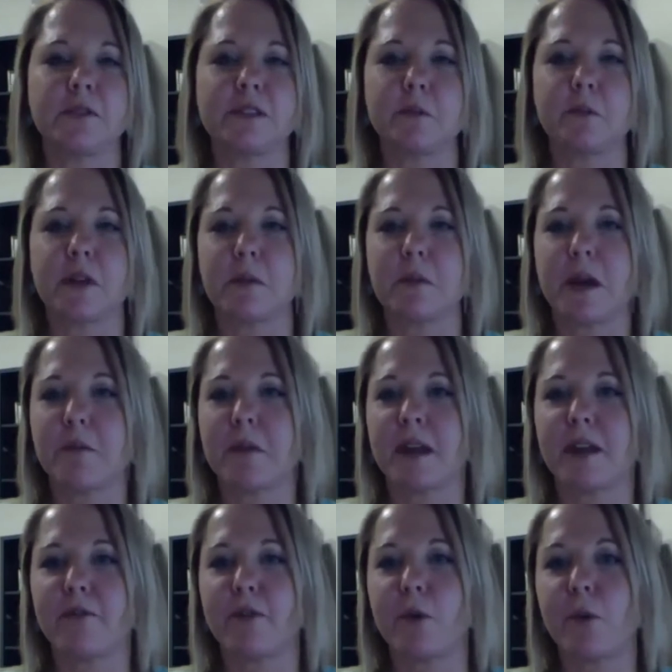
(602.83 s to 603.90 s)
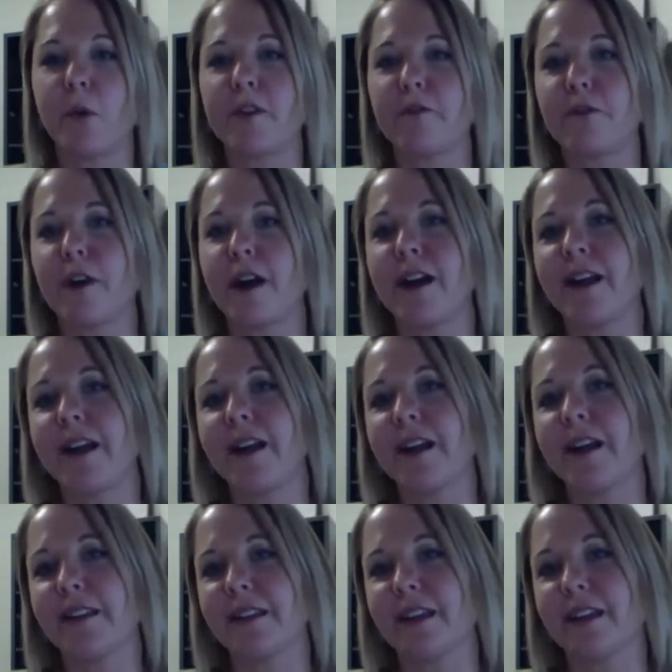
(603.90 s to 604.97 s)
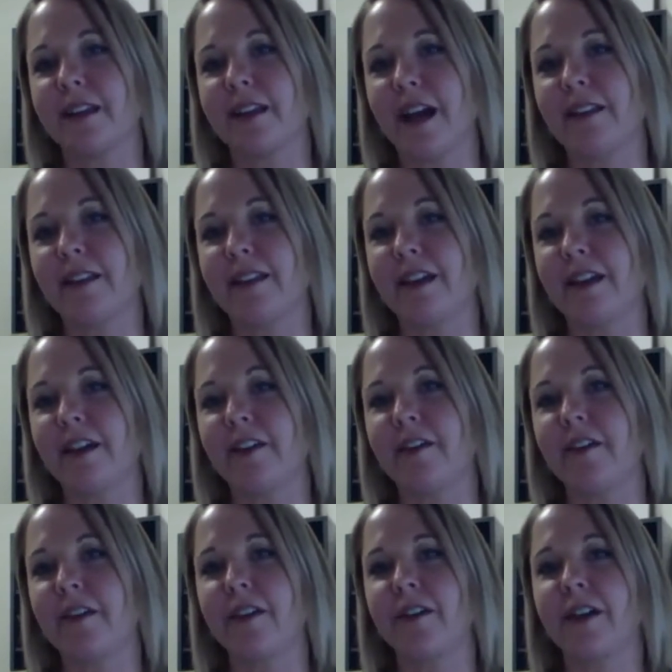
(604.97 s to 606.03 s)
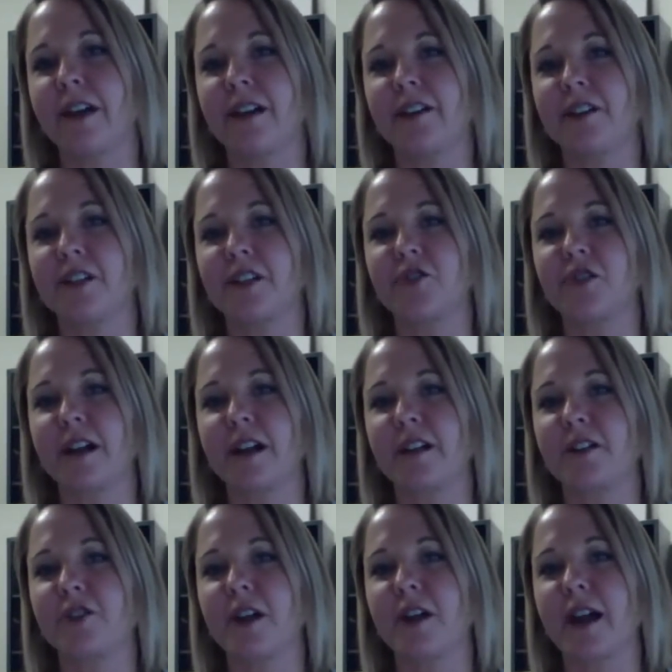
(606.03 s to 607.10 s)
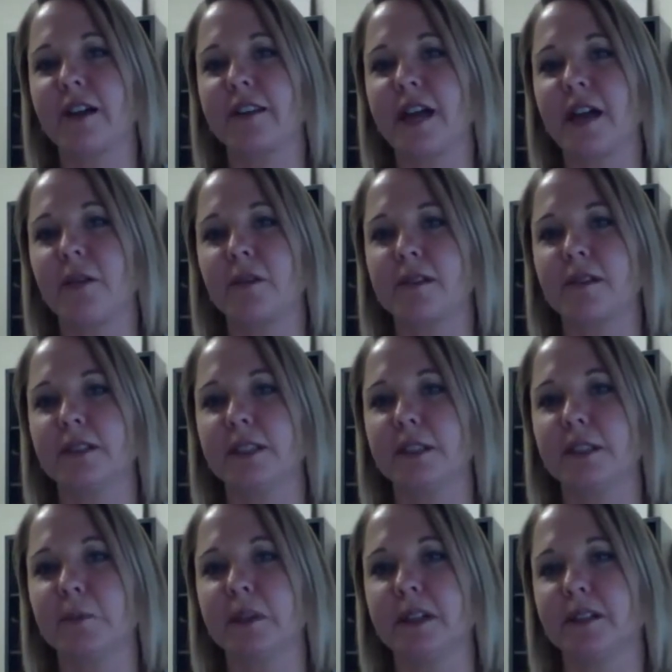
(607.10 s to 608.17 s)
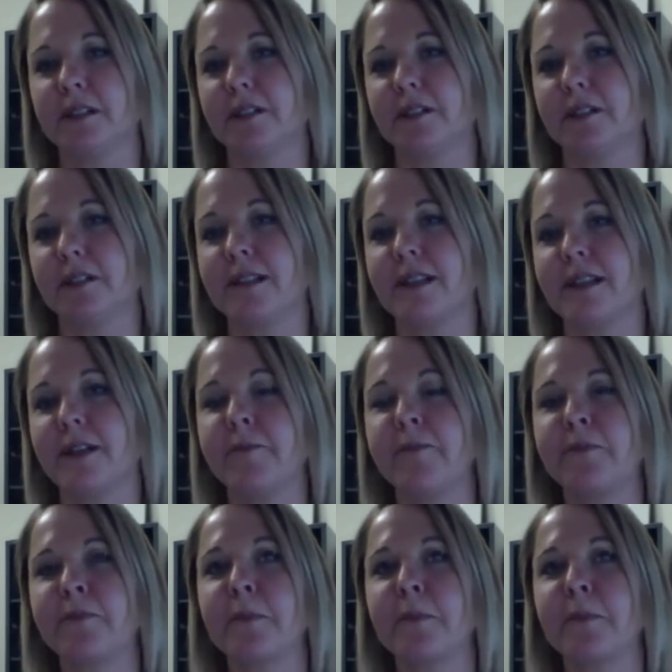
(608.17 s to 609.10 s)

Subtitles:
Somebody might make it for one Friday and then not the other, and just trying to track that was a little bit crazy.